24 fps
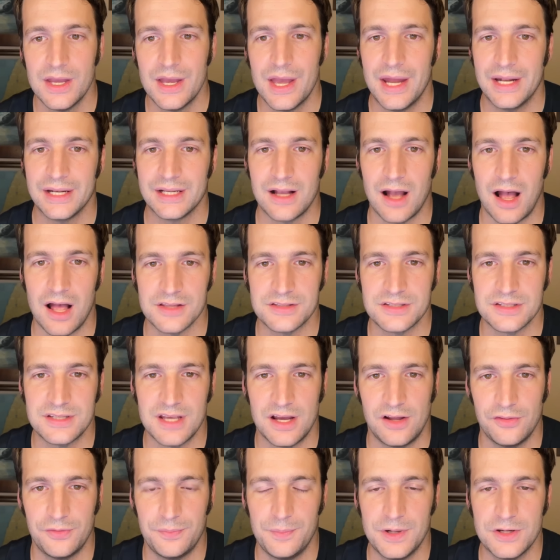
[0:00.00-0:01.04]
And Gaza's
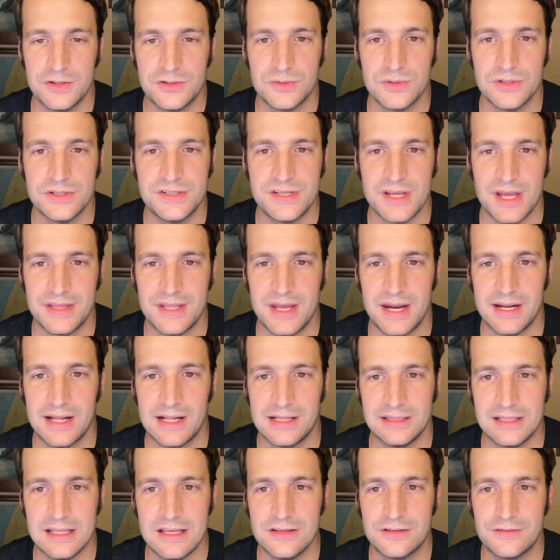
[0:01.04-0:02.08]
health ministry said that
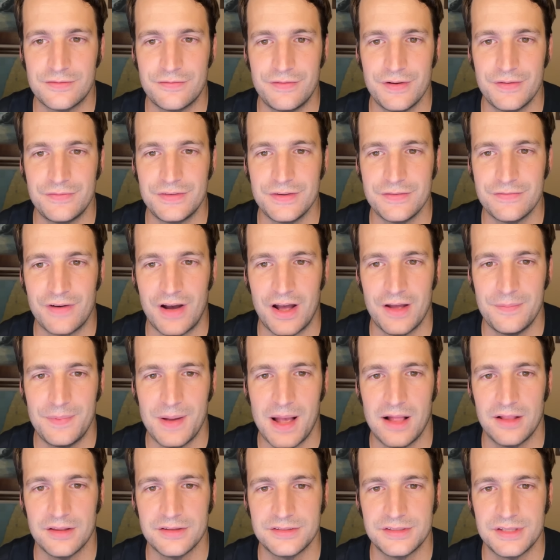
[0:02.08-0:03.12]
at least 55
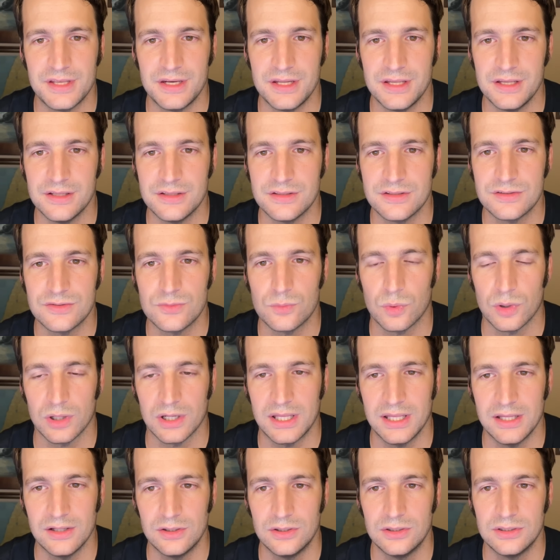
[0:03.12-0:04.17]
Palestinians were
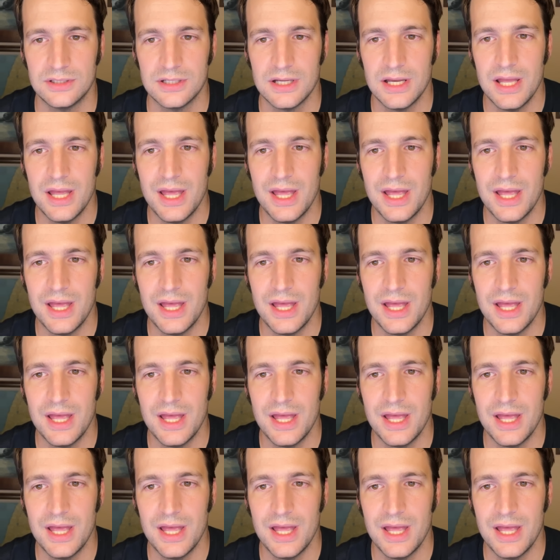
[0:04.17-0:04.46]
killed